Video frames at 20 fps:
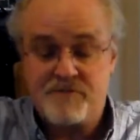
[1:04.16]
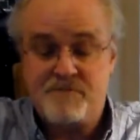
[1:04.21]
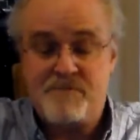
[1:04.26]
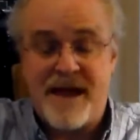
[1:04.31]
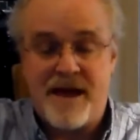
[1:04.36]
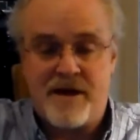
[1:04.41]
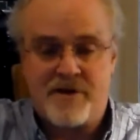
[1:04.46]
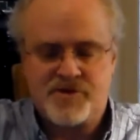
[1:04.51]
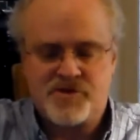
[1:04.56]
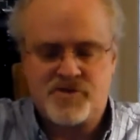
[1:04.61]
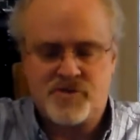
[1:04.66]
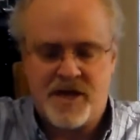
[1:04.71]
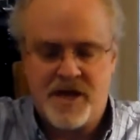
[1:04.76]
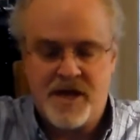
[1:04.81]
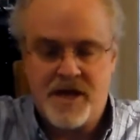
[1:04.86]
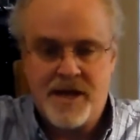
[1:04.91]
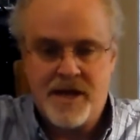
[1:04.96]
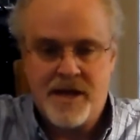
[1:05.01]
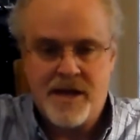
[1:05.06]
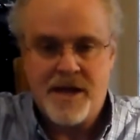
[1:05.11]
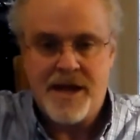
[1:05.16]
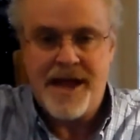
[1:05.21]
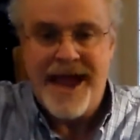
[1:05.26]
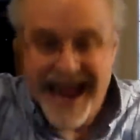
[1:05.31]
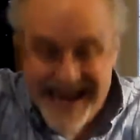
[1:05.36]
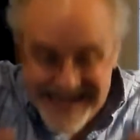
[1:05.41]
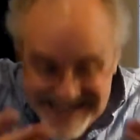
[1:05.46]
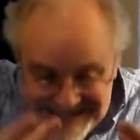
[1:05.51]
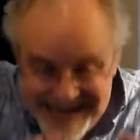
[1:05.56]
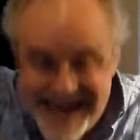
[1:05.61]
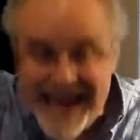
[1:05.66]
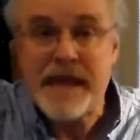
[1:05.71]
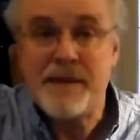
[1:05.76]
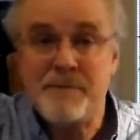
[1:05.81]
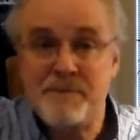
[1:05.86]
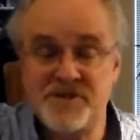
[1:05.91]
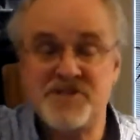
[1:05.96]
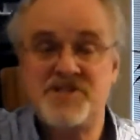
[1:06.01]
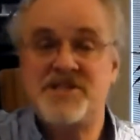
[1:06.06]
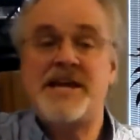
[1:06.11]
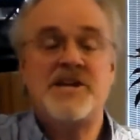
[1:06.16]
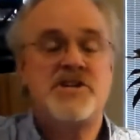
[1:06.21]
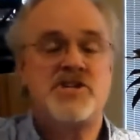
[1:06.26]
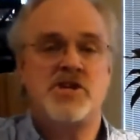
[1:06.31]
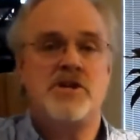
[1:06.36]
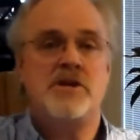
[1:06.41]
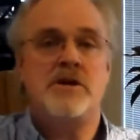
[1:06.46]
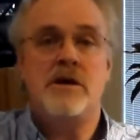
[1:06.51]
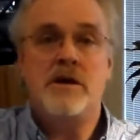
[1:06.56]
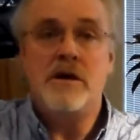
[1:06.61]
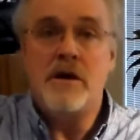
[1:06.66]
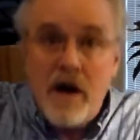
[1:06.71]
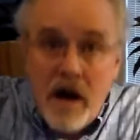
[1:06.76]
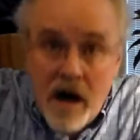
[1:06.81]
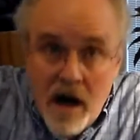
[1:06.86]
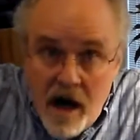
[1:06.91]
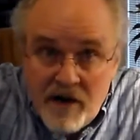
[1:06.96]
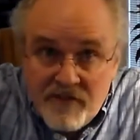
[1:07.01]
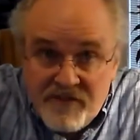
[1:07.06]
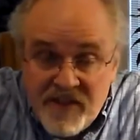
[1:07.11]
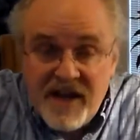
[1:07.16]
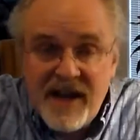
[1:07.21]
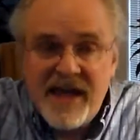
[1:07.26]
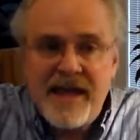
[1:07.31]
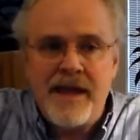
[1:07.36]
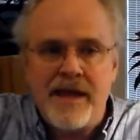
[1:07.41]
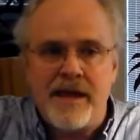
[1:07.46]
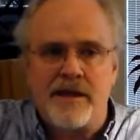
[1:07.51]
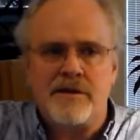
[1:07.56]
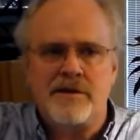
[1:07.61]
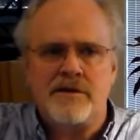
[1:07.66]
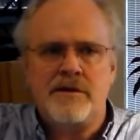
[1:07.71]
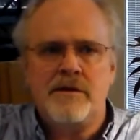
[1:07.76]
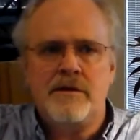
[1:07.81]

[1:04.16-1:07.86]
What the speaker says: the boundary and take possession of the land.